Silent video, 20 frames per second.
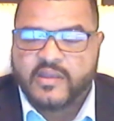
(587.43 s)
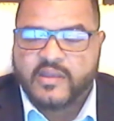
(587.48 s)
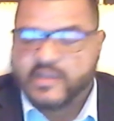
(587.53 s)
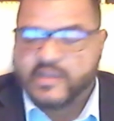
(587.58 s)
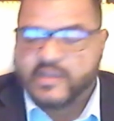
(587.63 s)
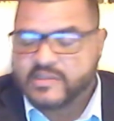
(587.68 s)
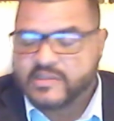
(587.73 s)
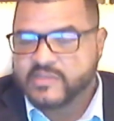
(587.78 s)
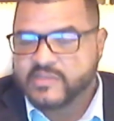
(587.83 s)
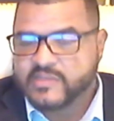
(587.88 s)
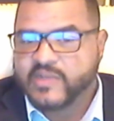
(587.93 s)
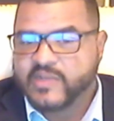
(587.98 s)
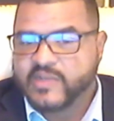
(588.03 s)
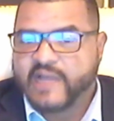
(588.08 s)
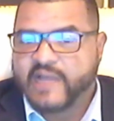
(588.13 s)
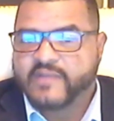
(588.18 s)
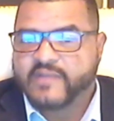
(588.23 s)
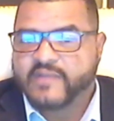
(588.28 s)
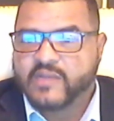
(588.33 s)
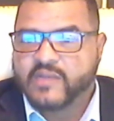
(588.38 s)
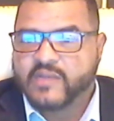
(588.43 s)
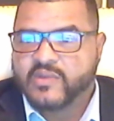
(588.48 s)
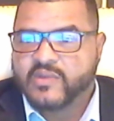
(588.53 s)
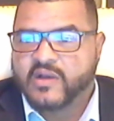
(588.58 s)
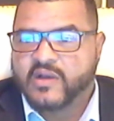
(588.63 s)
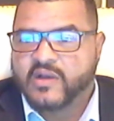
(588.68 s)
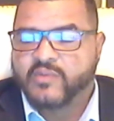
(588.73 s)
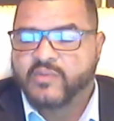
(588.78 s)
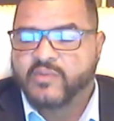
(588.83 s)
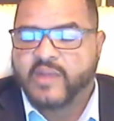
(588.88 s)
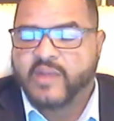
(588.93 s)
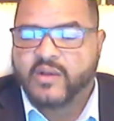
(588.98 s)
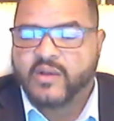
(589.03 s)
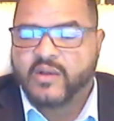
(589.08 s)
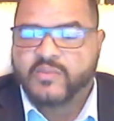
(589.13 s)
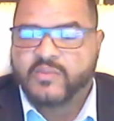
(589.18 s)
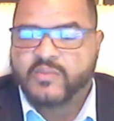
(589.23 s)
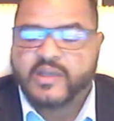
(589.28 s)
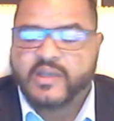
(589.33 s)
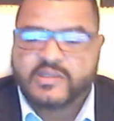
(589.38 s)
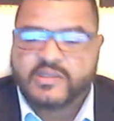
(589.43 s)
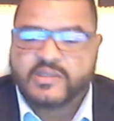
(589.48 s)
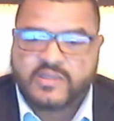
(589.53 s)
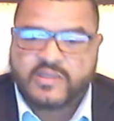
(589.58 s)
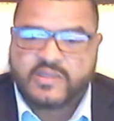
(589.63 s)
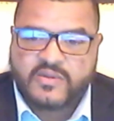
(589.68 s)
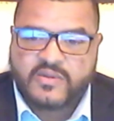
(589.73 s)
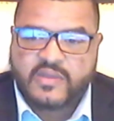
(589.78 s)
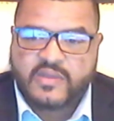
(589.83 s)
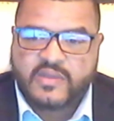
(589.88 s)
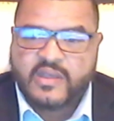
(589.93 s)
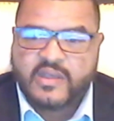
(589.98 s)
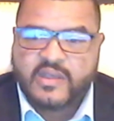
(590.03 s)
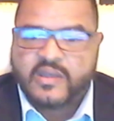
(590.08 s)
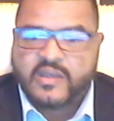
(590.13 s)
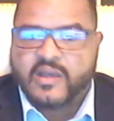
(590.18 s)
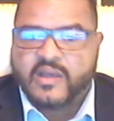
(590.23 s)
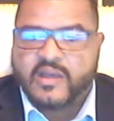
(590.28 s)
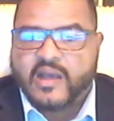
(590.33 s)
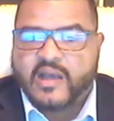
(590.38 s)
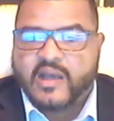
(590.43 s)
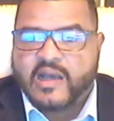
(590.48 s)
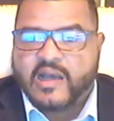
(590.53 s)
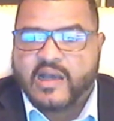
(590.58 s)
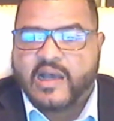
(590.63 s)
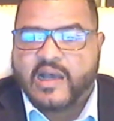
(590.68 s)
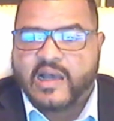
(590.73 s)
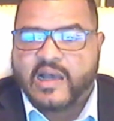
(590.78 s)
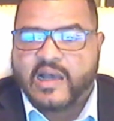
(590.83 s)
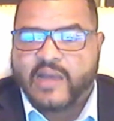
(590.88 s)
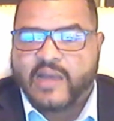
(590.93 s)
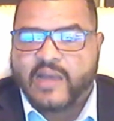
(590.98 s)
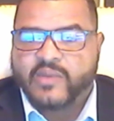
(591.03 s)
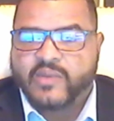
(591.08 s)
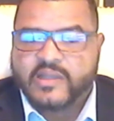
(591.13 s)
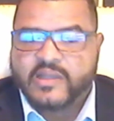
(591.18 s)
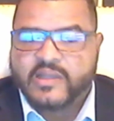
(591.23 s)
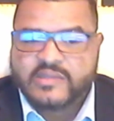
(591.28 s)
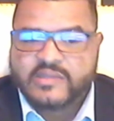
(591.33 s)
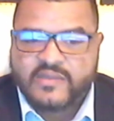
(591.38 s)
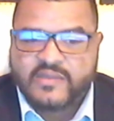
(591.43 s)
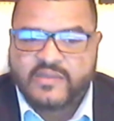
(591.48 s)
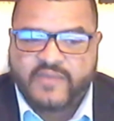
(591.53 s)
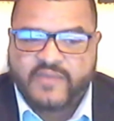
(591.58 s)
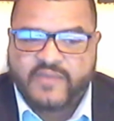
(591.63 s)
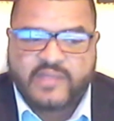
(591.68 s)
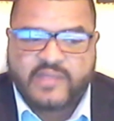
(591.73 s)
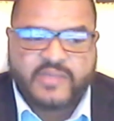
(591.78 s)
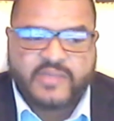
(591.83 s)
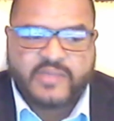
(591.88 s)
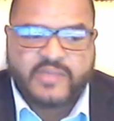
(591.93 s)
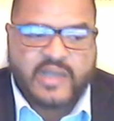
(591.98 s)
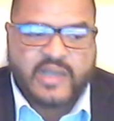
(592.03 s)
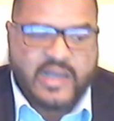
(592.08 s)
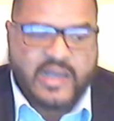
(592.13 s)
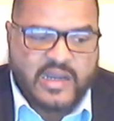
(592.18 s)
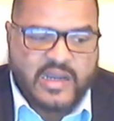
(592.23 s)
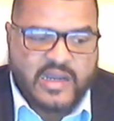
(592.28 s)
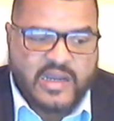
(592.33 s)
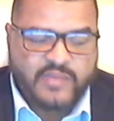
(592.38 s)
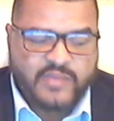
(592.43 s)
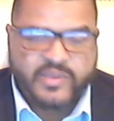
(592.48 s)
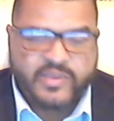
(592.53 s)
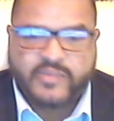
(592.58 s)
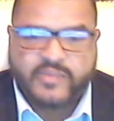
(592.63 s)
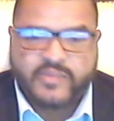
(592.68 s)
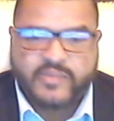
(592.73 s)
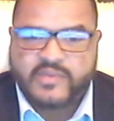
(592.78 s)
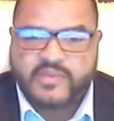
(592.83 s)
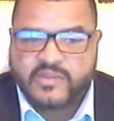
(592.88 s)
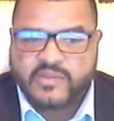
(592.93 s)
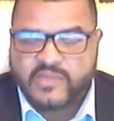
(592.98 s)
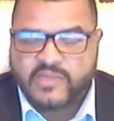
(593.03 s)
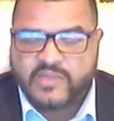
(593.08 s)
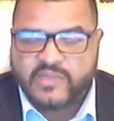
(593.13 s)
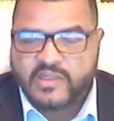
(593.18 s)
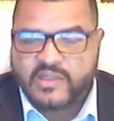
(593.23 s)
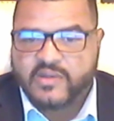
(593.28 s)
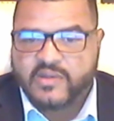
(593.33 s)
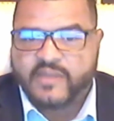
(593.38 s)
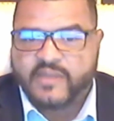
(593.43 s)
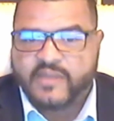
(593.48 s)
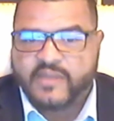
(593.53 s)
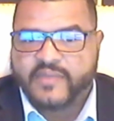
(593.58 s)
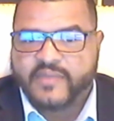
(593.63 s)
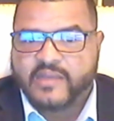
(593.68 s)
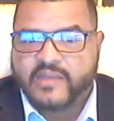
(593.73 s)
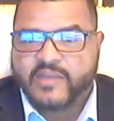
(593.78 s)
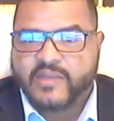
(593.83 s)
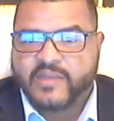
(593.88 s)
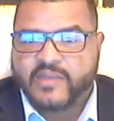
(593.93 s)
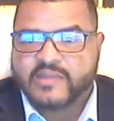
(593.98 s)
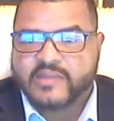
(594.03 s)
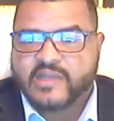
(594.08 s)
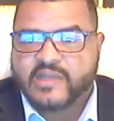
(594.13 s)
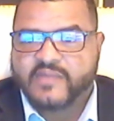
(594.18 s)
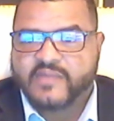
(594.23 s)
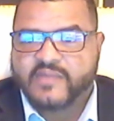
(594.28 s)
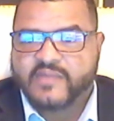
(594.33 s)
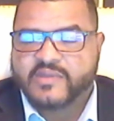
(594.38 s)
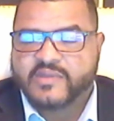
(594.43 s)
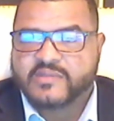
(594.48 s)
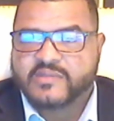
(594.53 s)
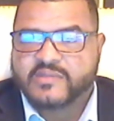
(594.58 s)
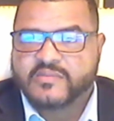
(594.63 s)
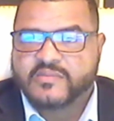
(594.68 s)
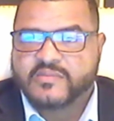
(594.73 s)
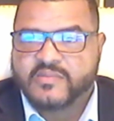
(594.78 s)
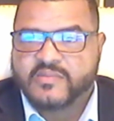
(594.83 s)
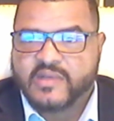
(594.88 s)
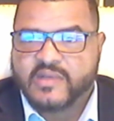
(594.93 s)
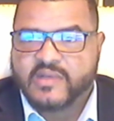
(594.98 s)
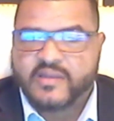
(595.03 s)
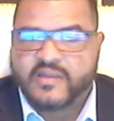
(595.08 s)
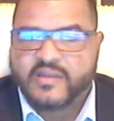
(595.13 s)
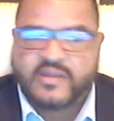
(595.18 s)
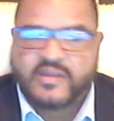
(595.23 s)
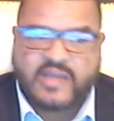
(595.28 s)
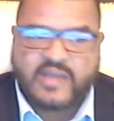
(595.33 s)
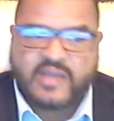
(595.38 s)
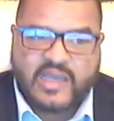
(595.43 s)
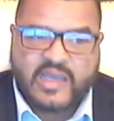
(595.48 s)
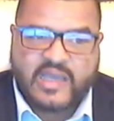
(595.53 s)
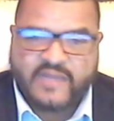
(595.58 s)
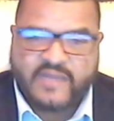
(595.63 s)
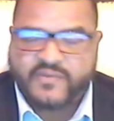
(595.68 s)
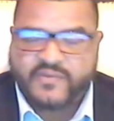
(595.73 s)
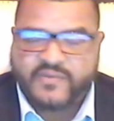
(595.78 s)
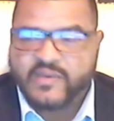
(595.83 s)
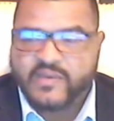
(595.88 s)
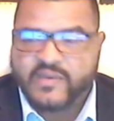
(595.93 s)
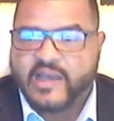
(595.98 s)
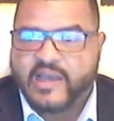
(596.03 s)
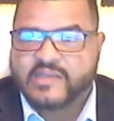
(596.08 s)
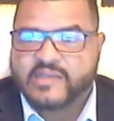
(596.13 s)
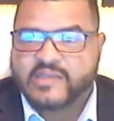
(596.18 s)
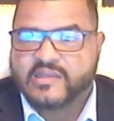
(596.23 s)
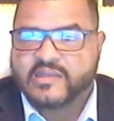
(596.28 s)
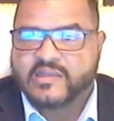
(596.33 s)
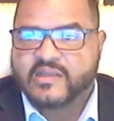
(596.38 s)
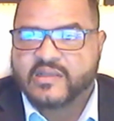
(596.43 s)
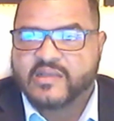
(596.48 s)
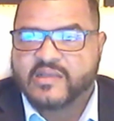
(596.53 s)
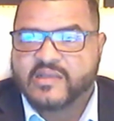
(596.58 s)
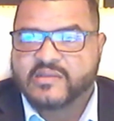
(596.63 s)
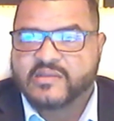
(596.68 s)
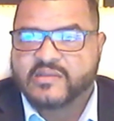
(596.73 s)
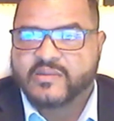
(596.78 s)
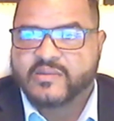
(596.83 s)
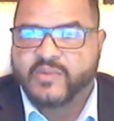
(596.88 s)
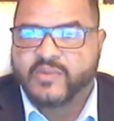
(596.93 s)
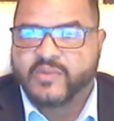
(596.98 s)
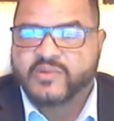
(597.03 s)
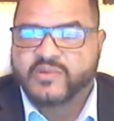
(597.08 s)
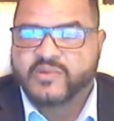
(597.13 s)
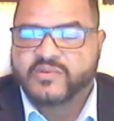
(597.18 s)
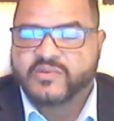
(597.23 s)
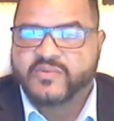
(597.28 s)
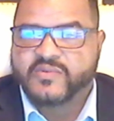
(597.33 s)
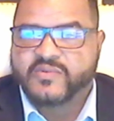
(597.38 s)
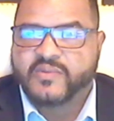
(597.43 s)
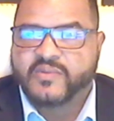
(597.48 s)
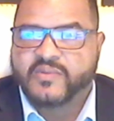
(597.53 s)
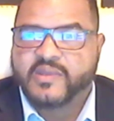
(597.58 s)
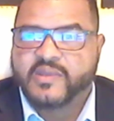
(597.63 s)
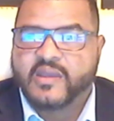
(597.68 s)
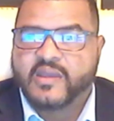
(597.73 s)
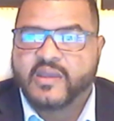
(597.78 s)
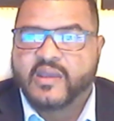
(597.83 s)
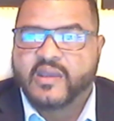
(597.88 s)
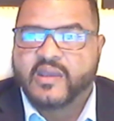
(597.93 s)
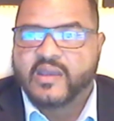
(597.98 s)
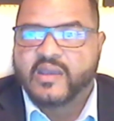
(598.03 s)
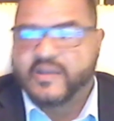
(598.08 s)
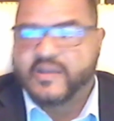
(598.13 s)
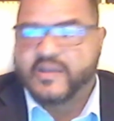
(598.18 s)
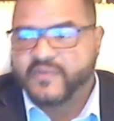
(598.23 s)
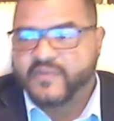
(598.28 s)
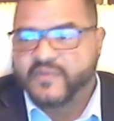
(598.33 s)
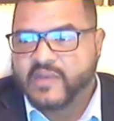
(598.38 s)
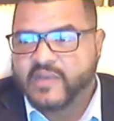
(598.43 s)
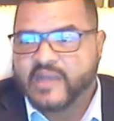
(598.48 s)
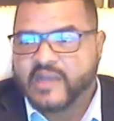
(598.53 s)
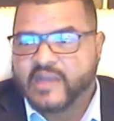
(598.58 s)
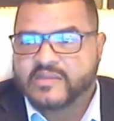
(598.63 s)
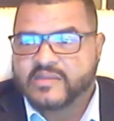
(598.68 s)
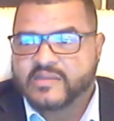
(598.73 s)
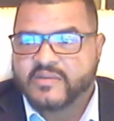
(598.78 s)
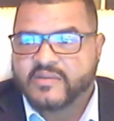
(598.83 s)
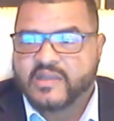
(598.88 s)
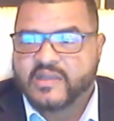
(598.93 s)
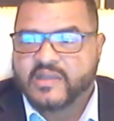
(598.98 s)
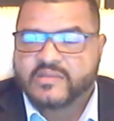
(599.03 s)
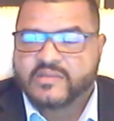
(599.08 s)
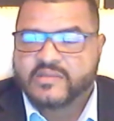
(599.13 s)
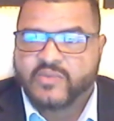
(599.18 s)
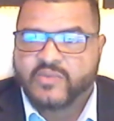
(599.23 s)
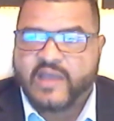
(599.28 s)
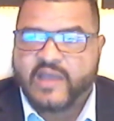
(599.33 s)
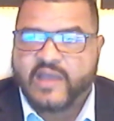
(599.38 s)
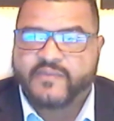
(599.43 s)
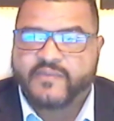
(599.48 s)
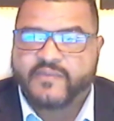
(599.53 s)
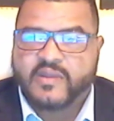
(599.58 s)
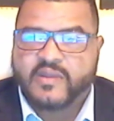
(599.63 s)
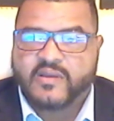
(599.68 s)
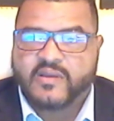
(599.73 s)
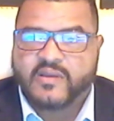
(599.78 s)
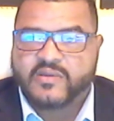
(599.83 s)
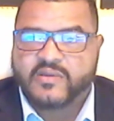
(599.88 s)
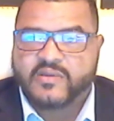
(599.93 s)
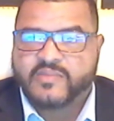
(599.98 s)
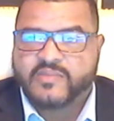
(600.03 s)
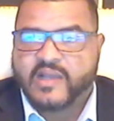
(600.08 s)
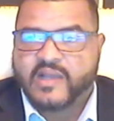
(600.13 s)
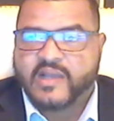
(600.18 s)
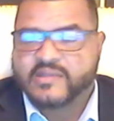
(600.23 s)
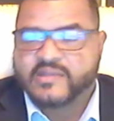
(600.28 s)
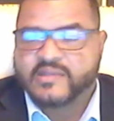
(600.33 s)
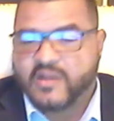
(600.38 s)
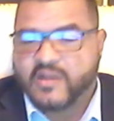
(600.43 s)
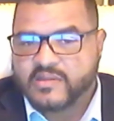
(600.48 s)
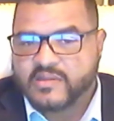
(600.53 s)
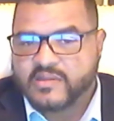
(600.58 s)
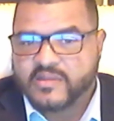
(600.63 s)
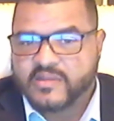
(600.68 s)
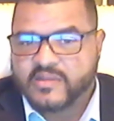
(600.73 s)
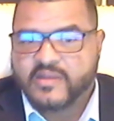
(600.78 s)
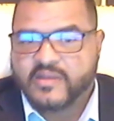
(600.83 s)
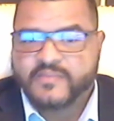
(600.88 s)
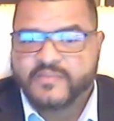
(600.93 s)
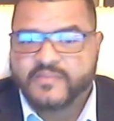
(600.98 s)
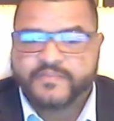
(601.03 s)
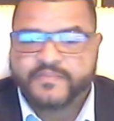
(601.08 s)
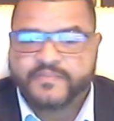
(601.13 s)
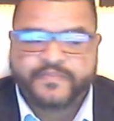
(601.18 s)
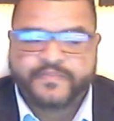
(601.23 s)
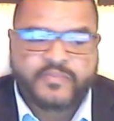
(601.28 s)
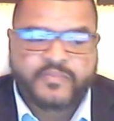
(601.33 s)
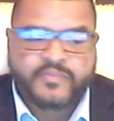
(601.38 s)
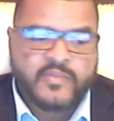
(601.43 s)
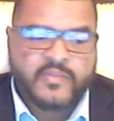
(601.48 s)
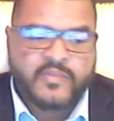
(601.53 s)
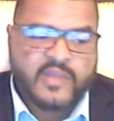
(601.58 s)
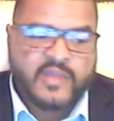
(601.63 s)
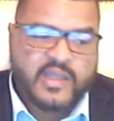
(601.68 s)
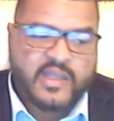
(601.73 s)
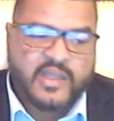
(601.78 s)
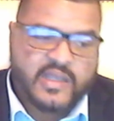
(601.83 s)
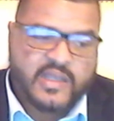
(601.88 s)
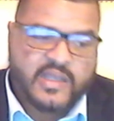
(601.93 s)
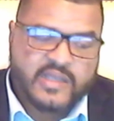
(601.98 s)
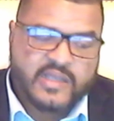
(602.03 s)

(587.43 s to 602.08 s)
And this is what I've done with my own money. So I went into development. I hired people, didn't really know anything about television other than I had a few guys that had done some commercials for me and a few guys that have done some rap videos, but I talked to them, and then they